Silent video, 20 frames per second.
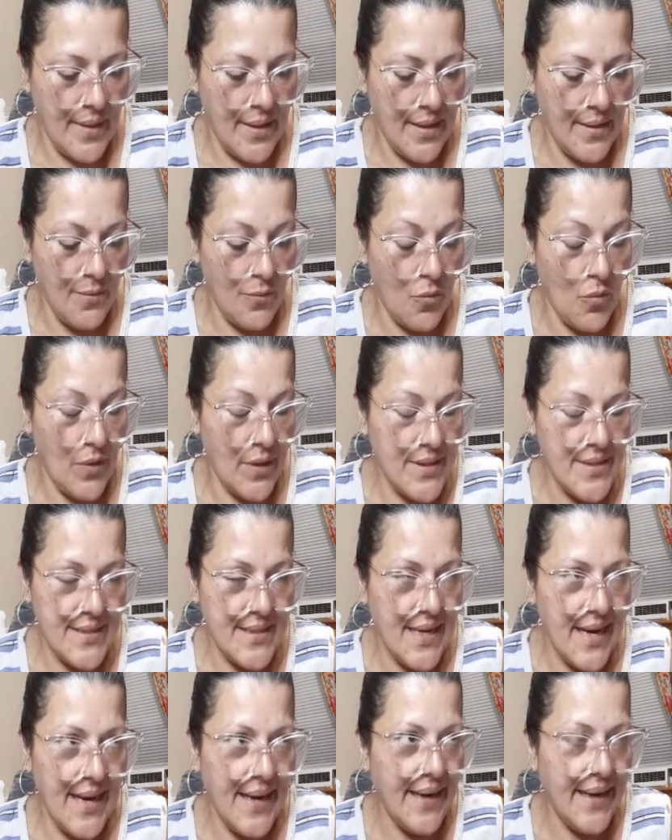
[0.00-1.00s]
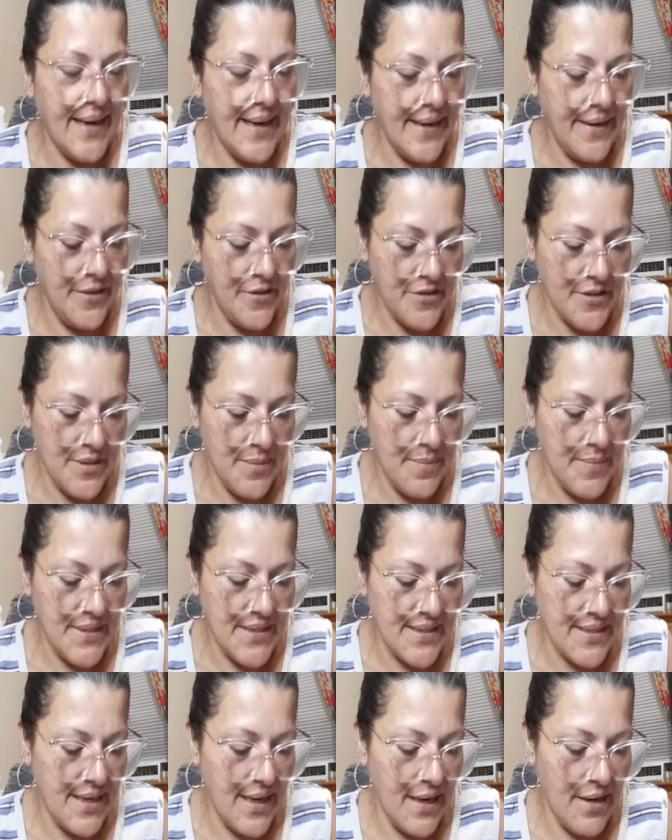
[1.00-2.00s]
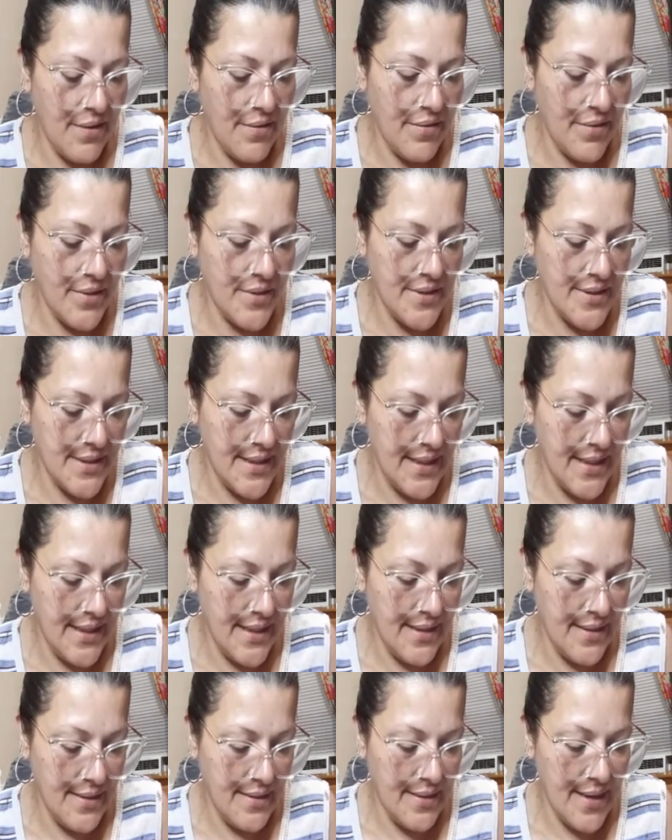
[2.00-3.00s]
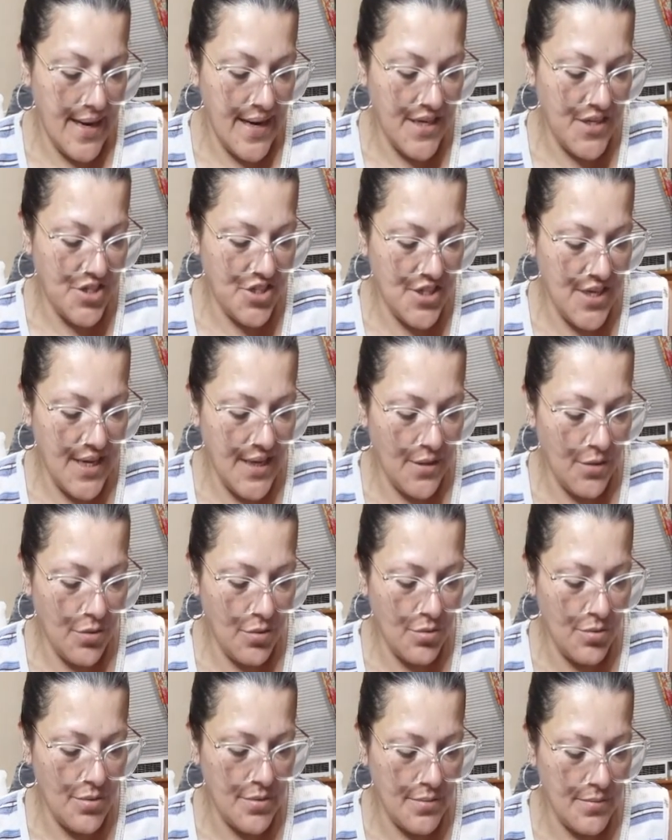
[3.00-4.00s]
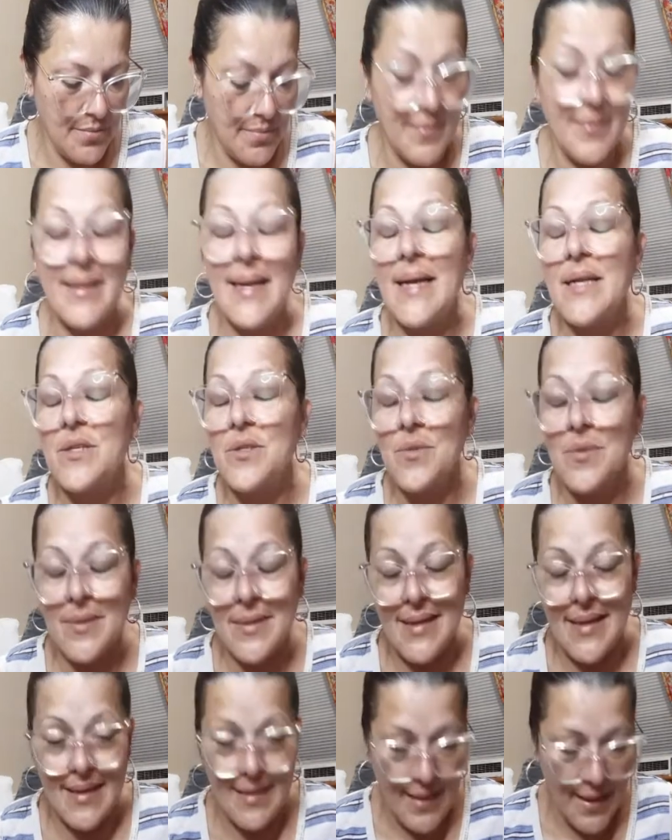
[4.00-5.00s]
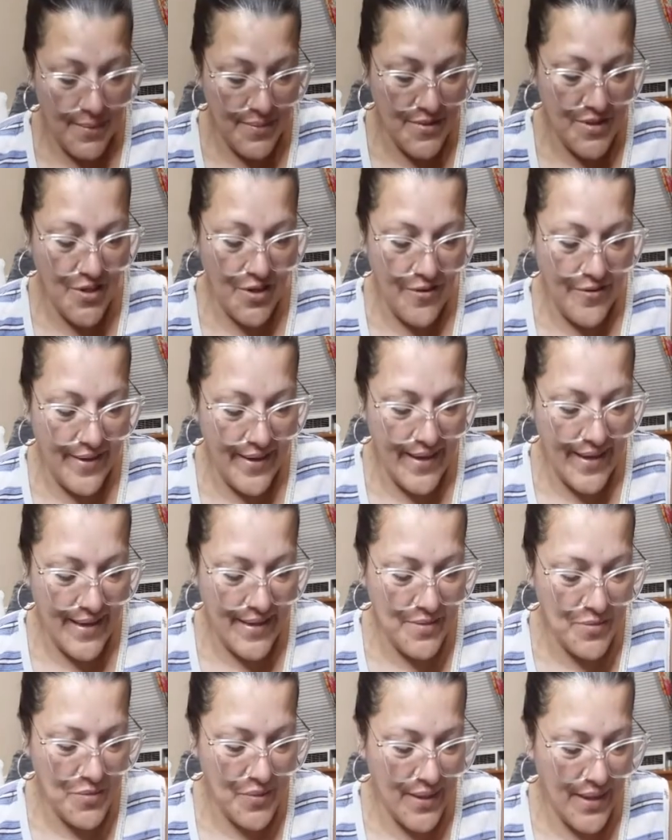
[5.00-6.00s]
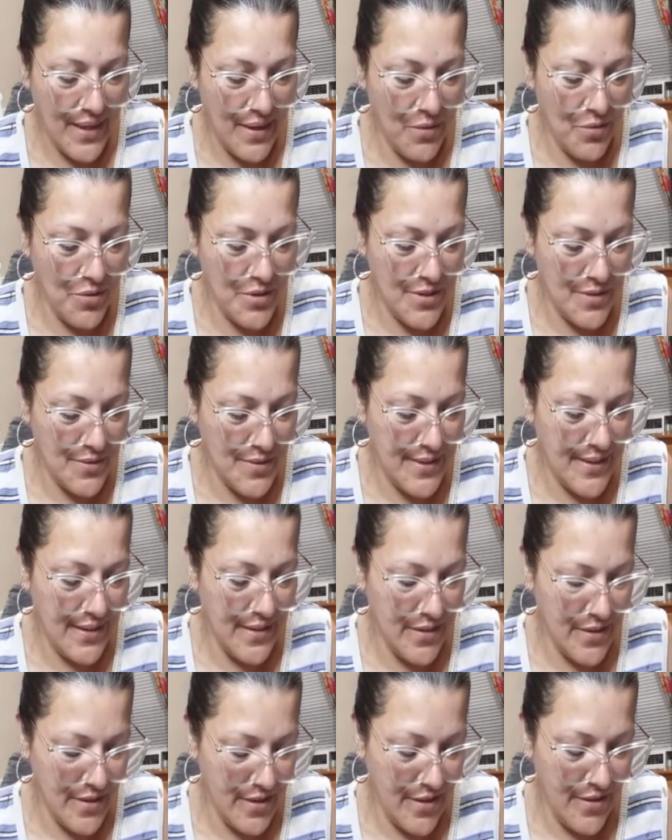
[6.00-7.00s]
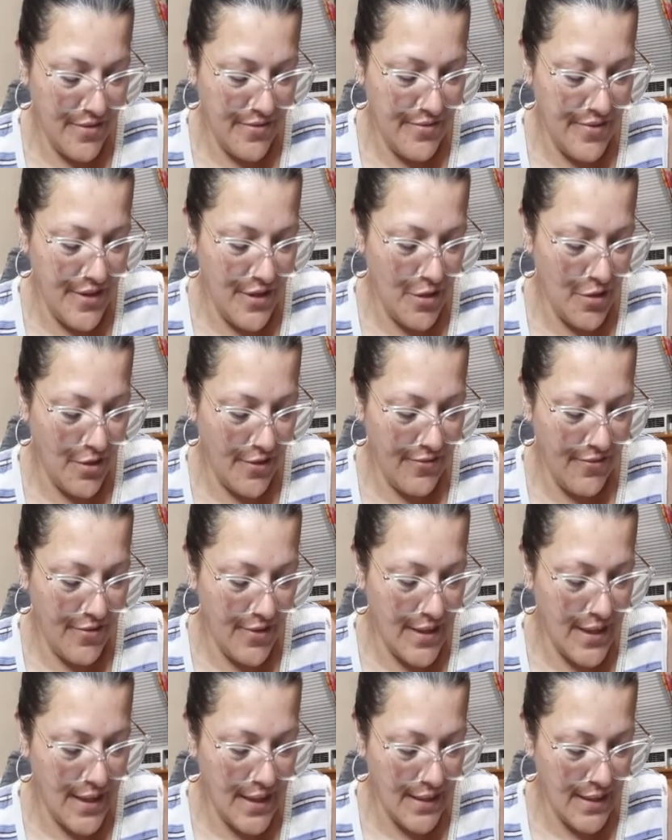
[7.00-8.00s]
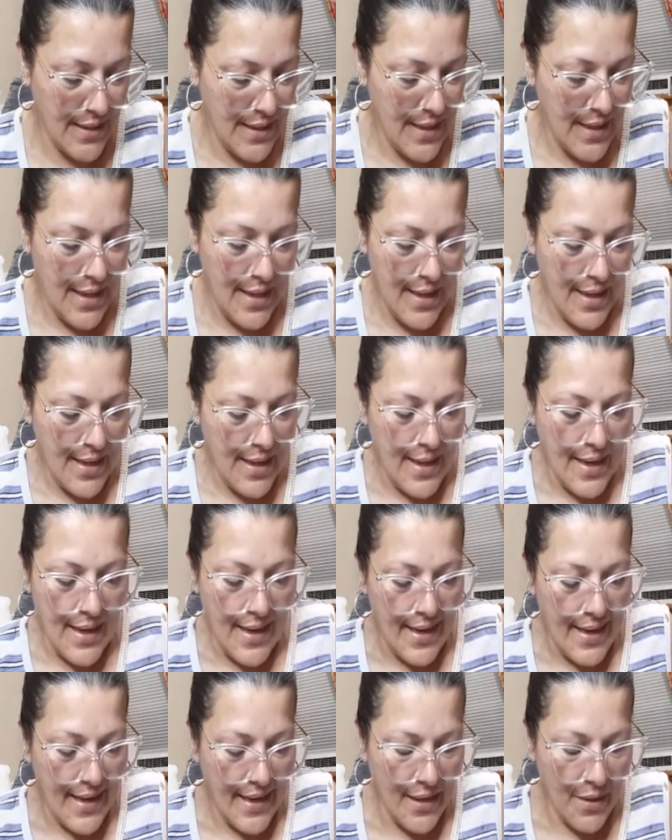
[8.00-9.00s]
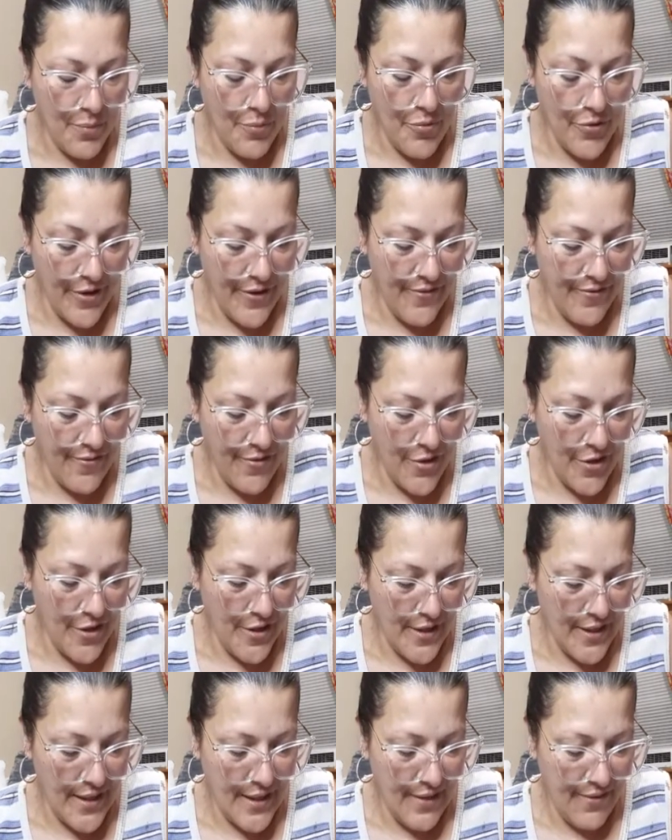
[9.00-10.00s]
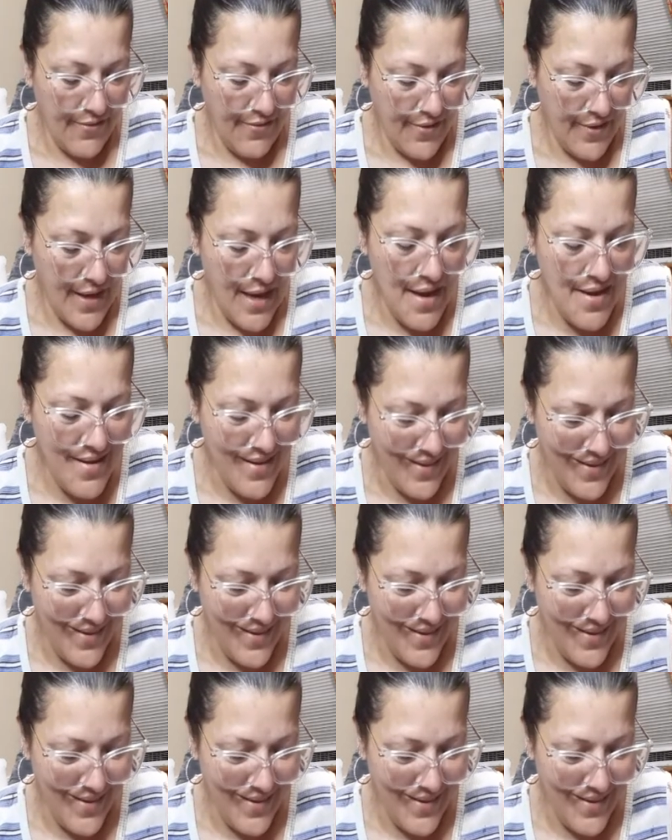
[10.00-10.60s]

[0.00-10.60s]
I watch eyeliners and mascaras and eyeshadows. I'm sorry guys, when I was did another video, I forgot. I had a brain fart and I forgot.